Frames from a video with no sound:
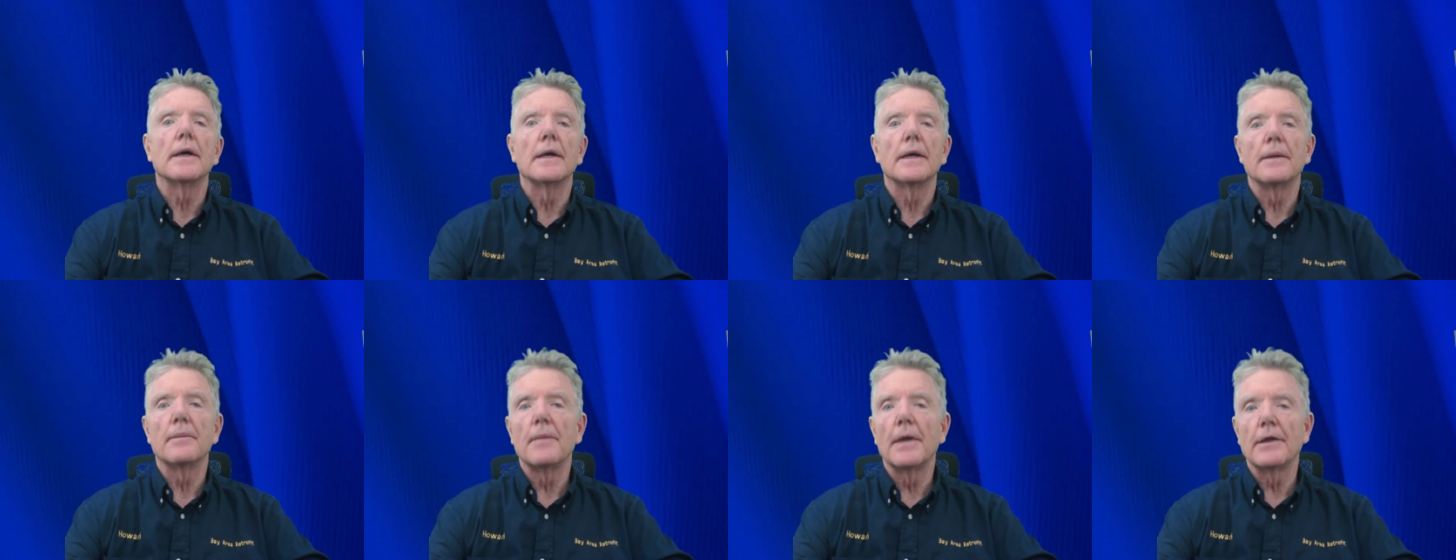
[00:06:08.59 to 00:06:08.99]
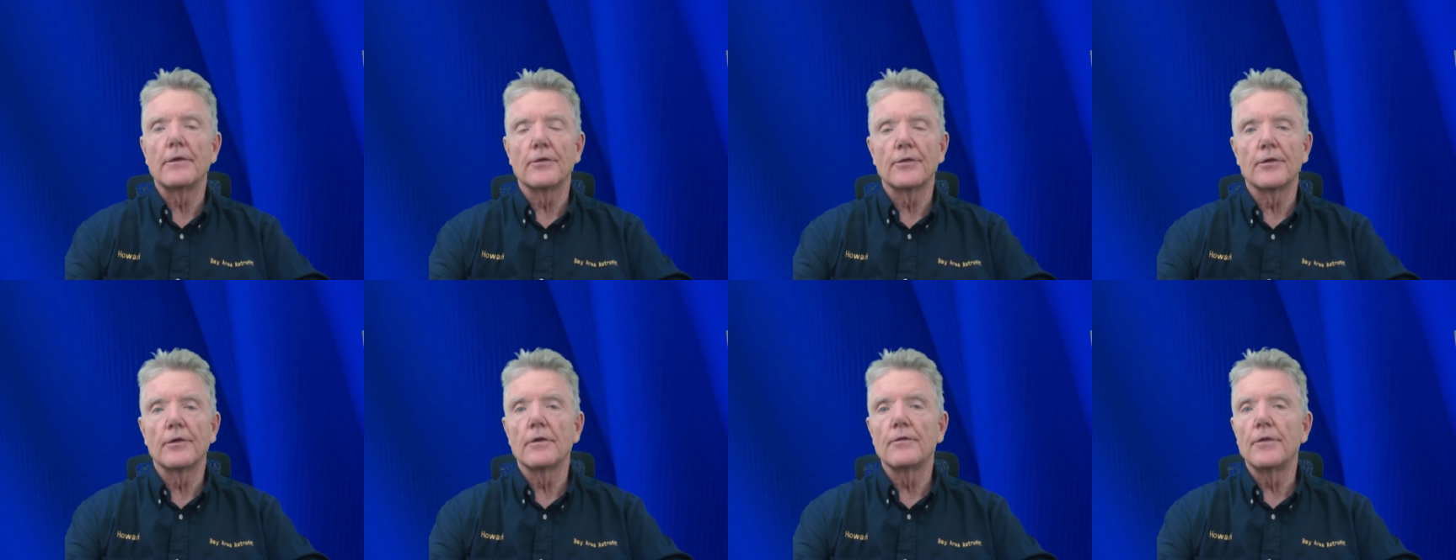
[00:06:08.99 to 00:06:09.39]
Make
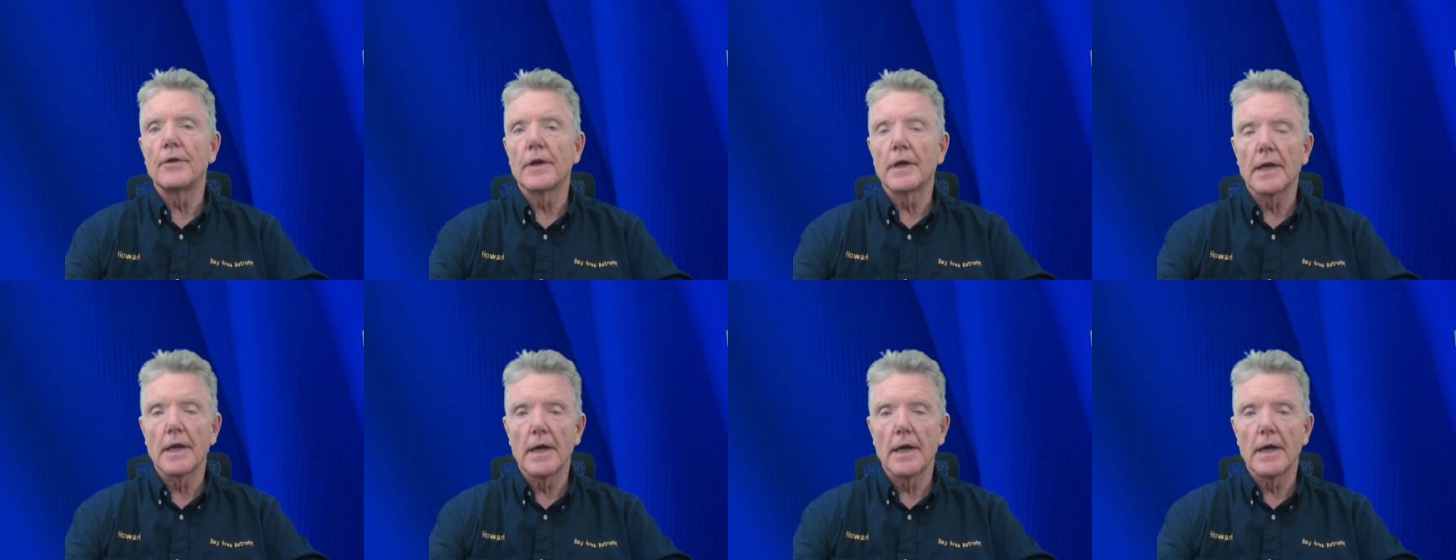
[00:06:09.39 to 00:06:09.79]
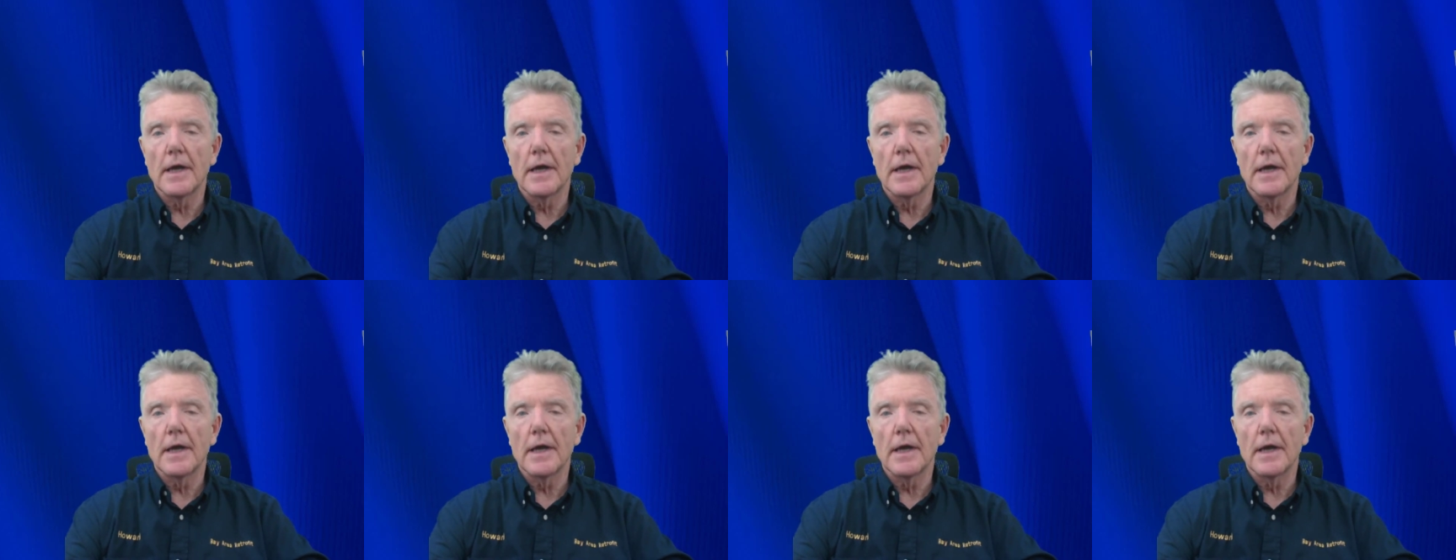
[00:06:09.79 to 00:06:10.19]
sure if you're a
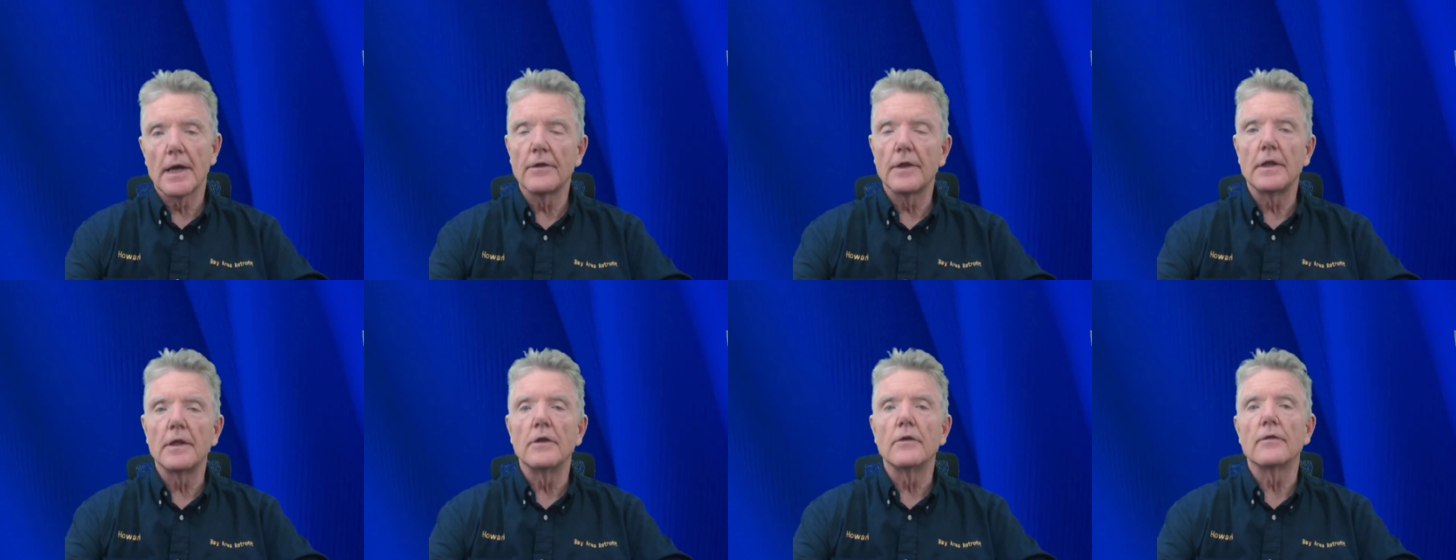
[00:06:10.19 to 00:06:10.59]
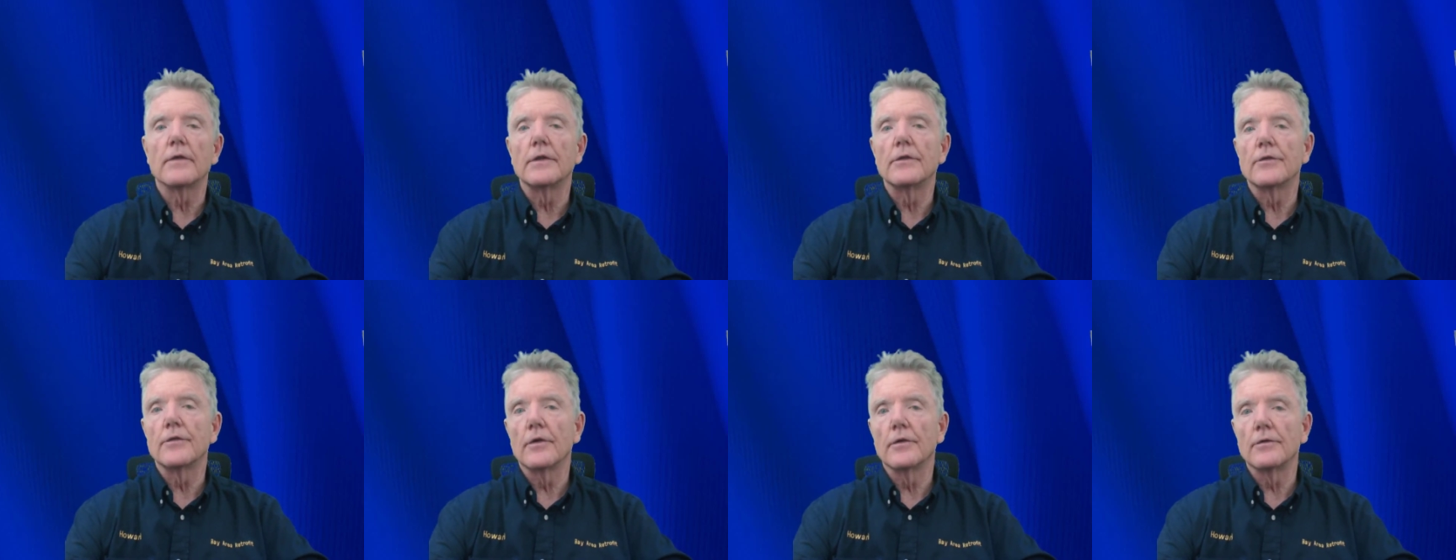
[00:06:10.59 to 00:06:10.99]
contractor that you've
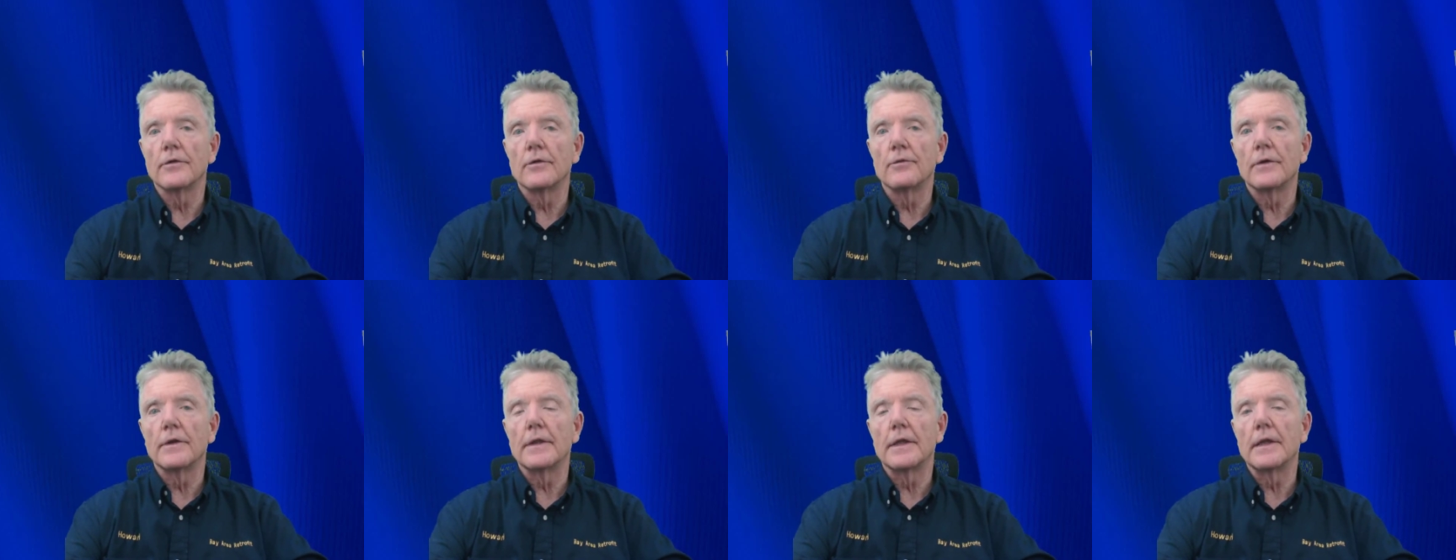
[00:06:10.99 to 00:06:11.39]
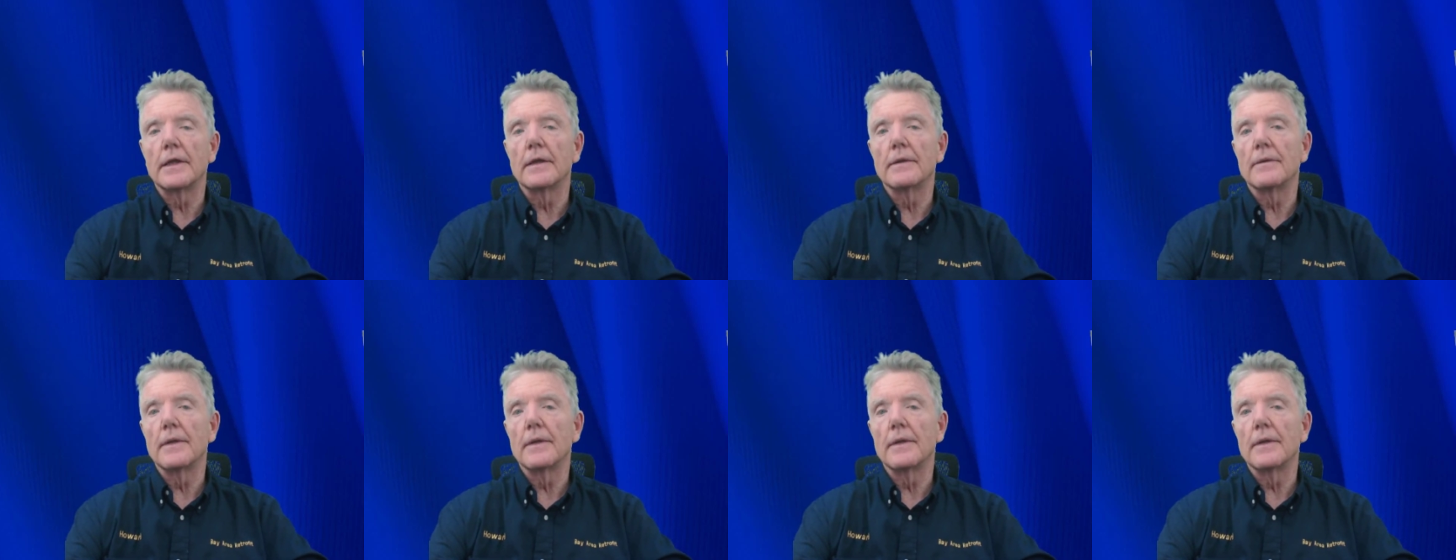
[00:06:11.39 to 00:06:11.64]
consulted with an